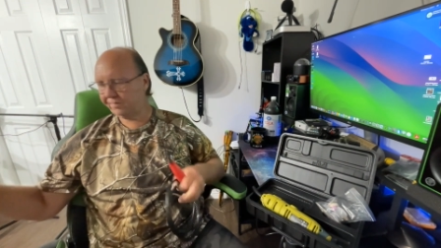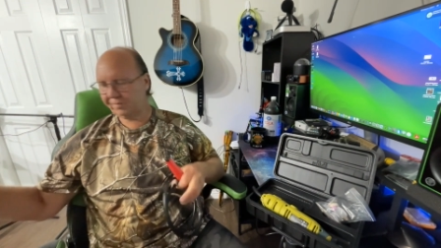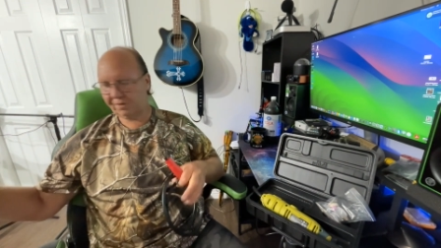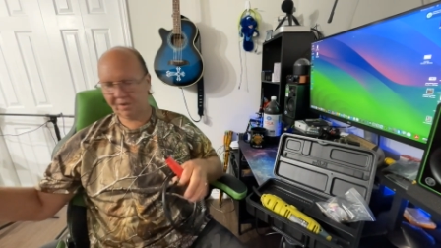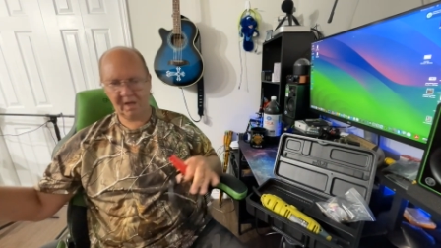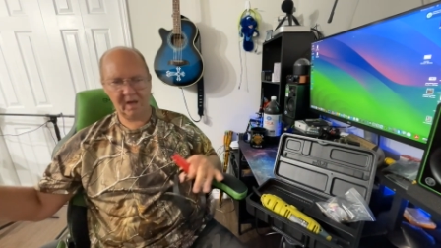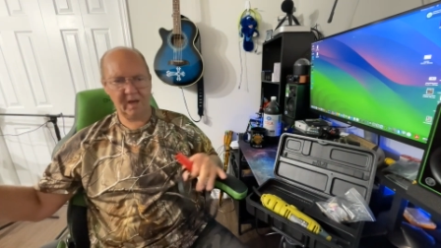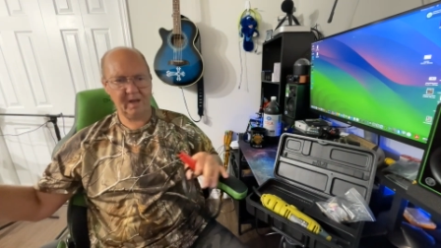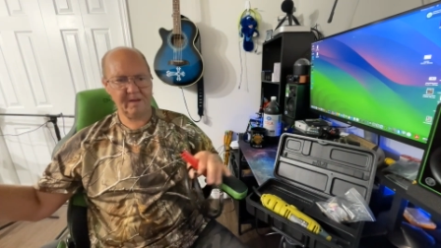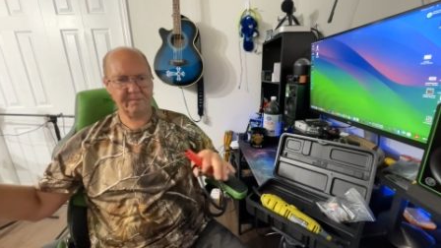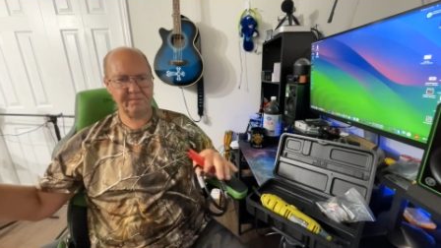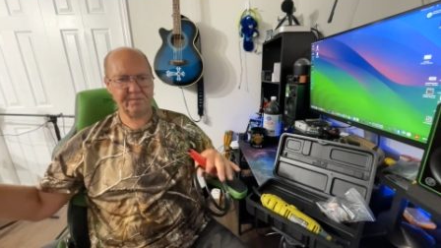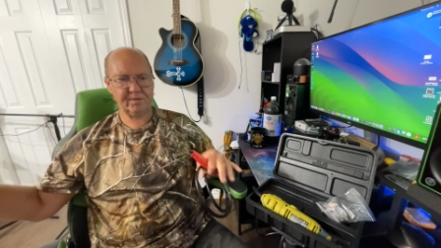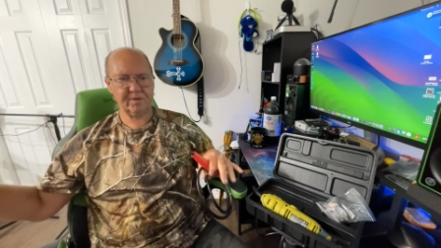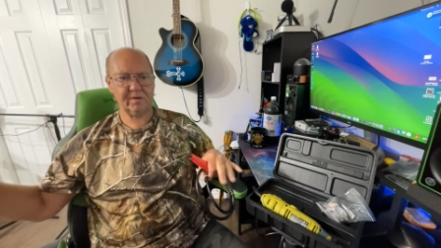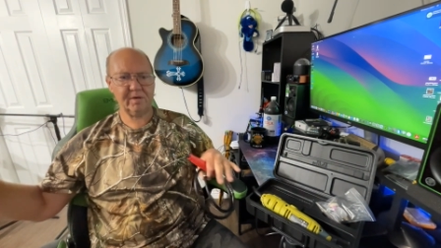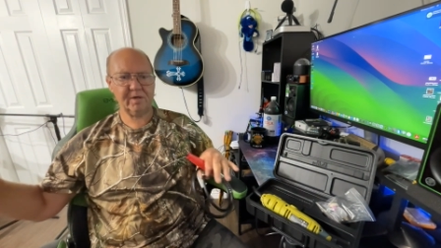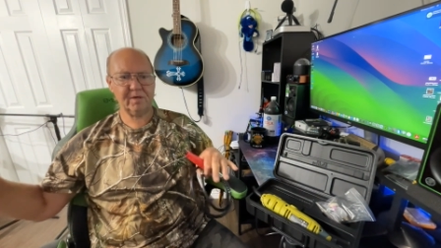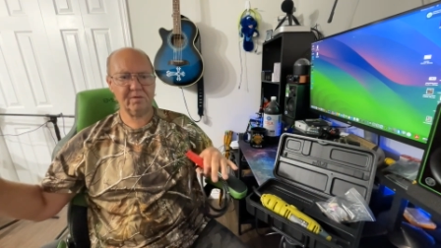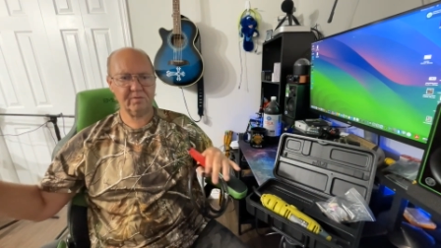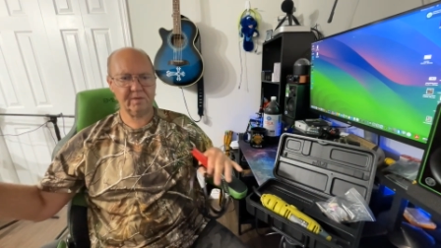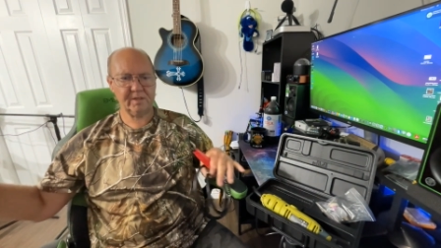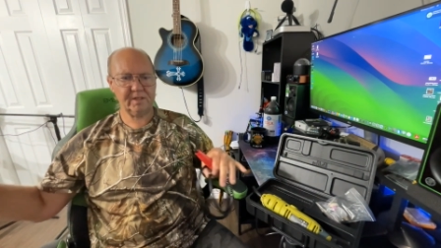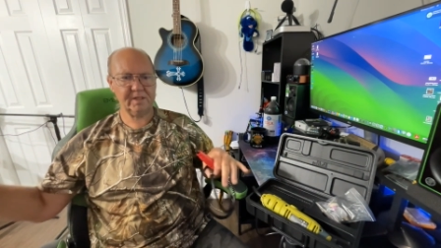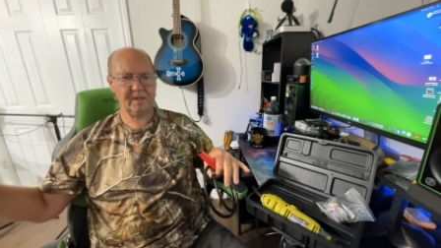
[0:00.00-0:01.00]
time
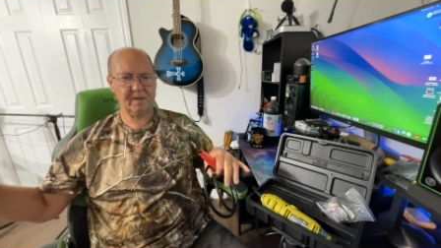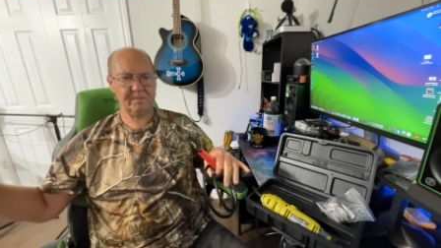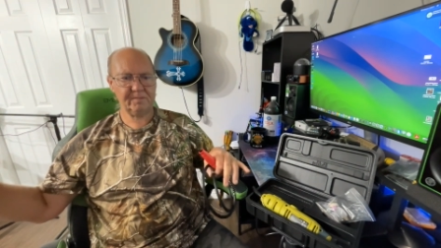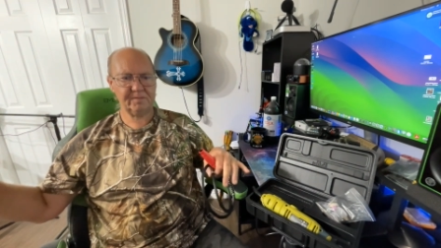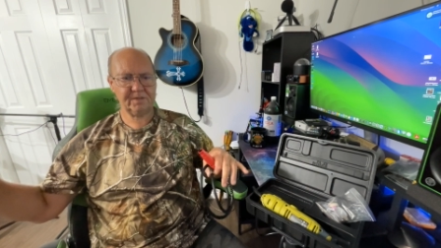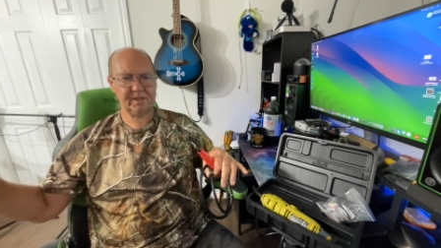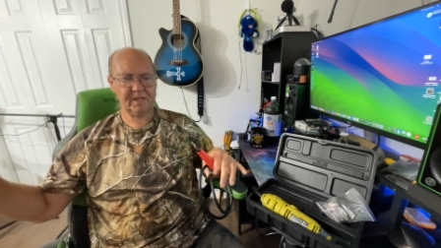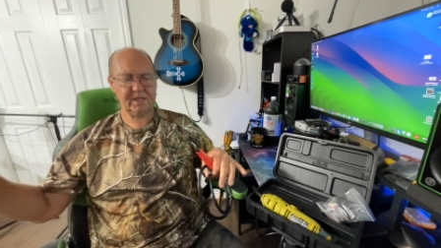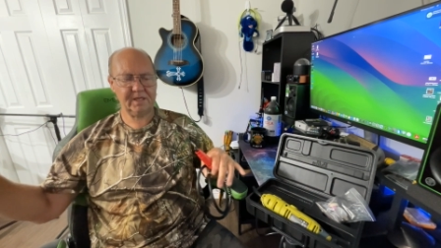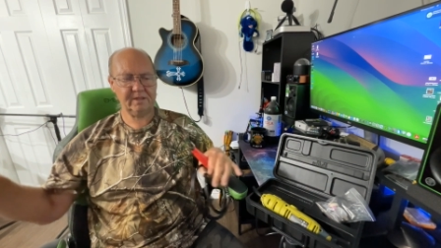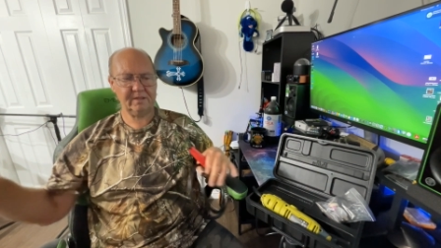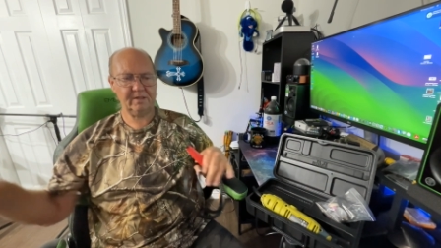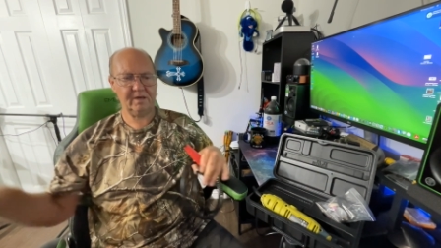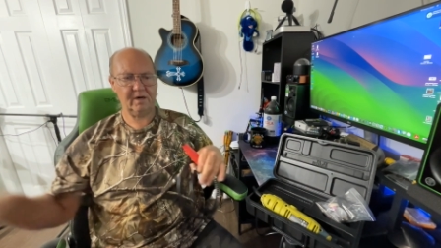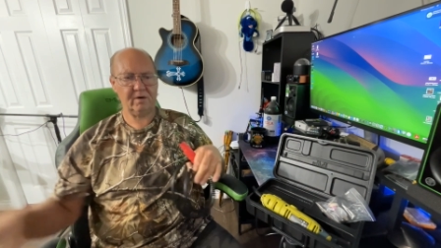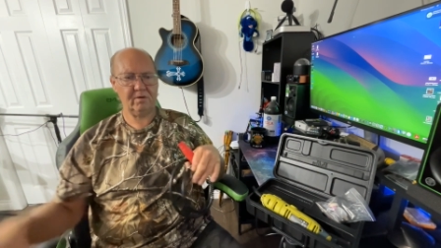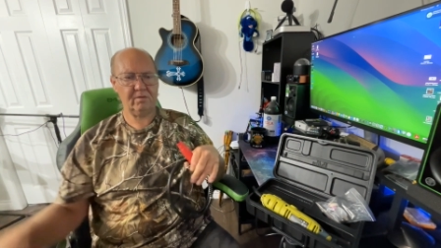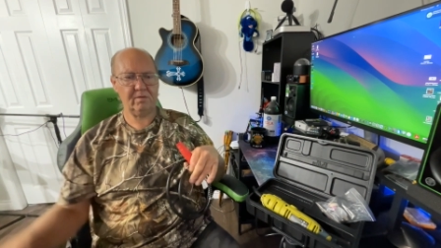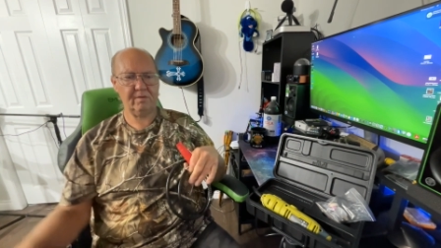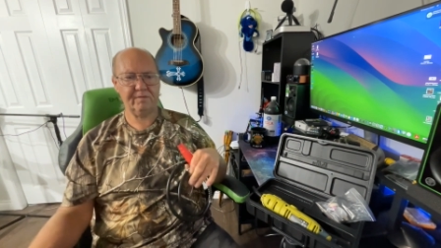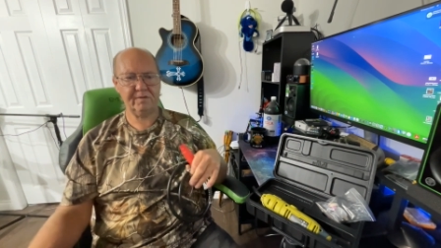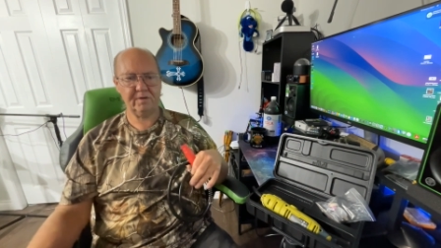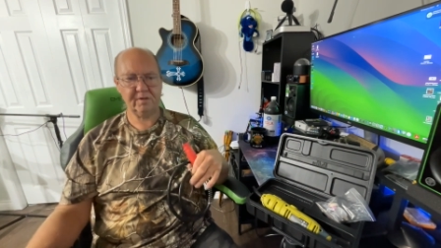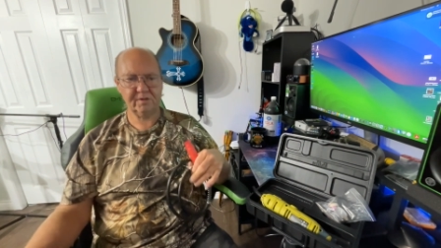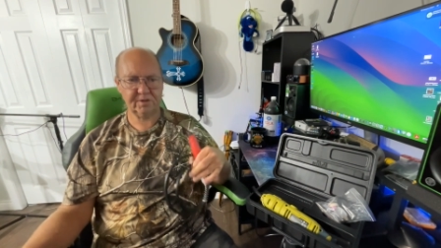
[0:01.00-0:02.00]
period we update our
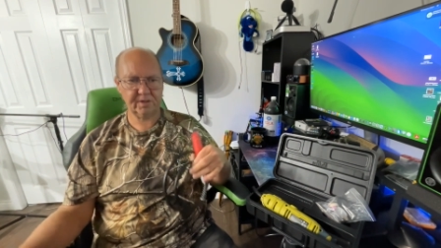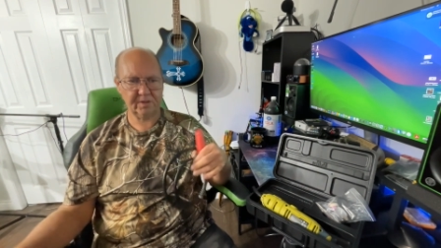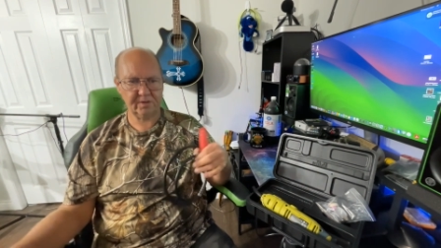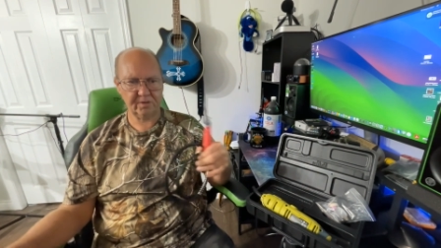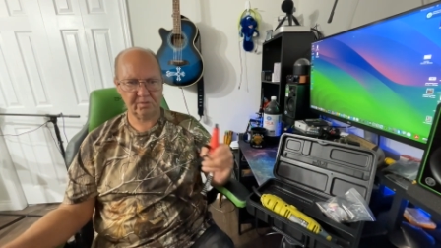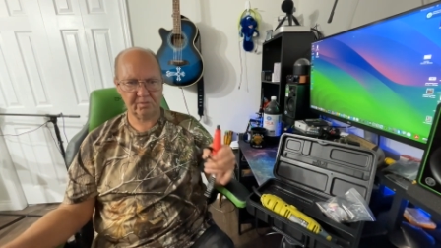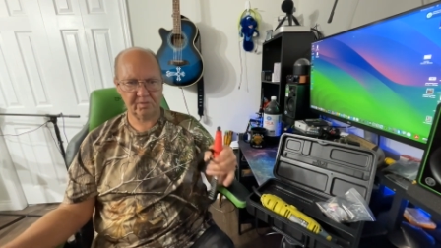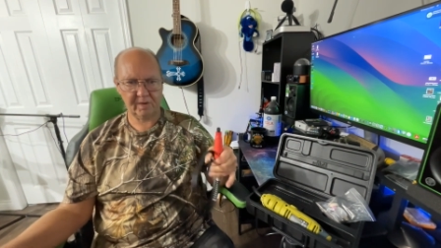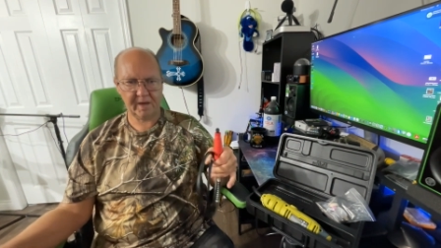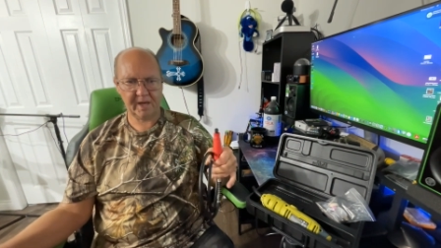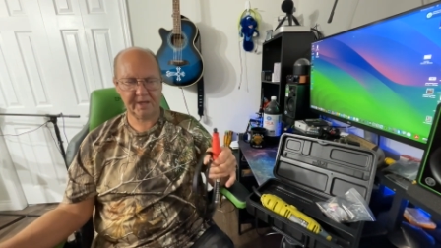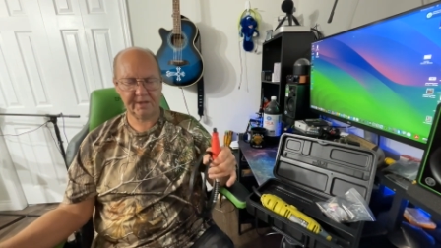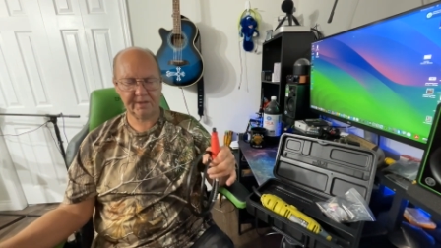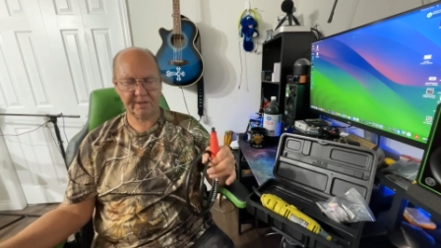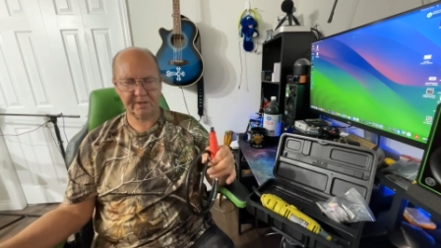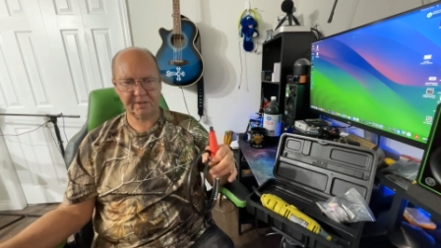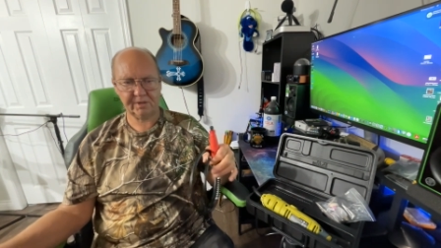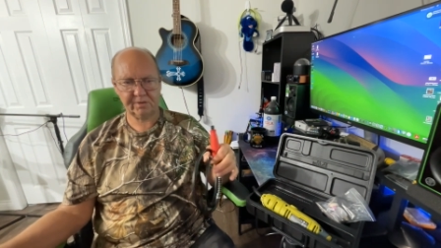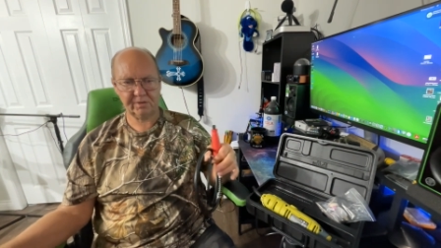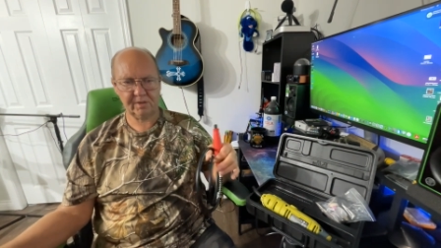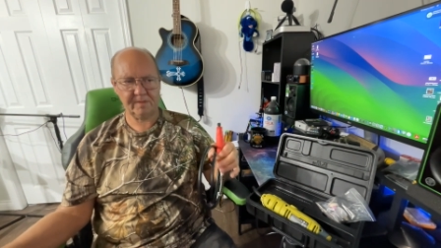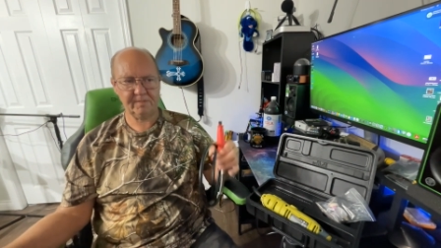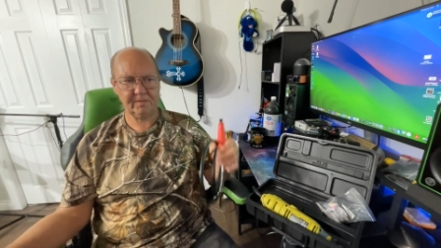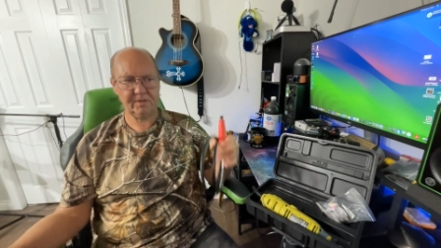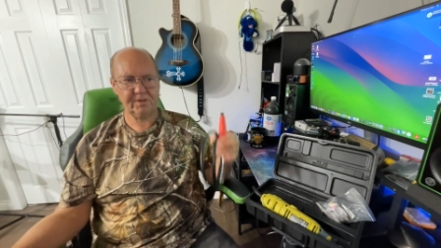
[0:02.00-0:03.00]
reviews on the Radley
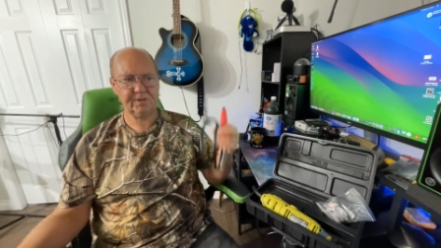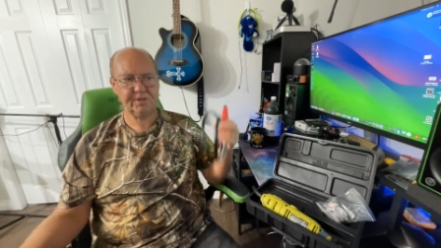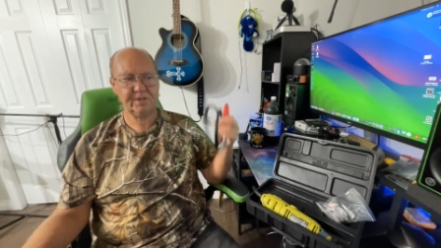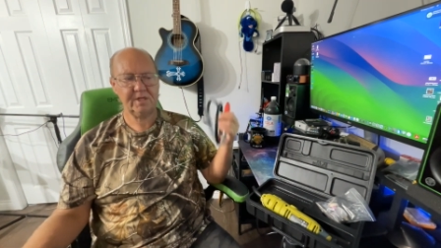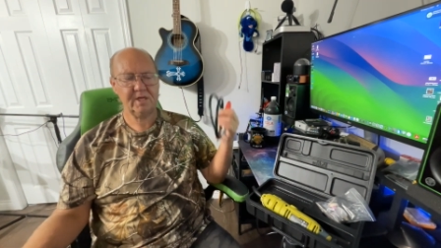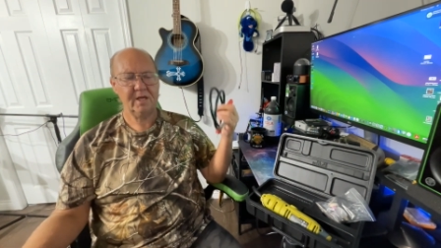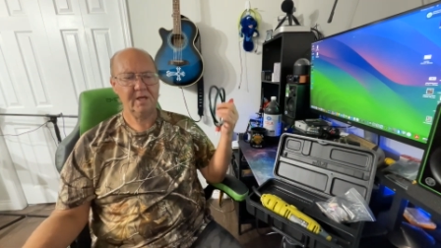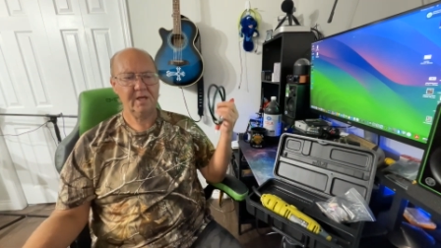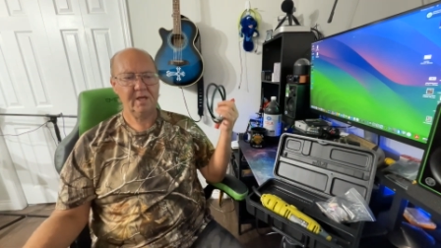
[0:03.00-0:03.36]
Dremels.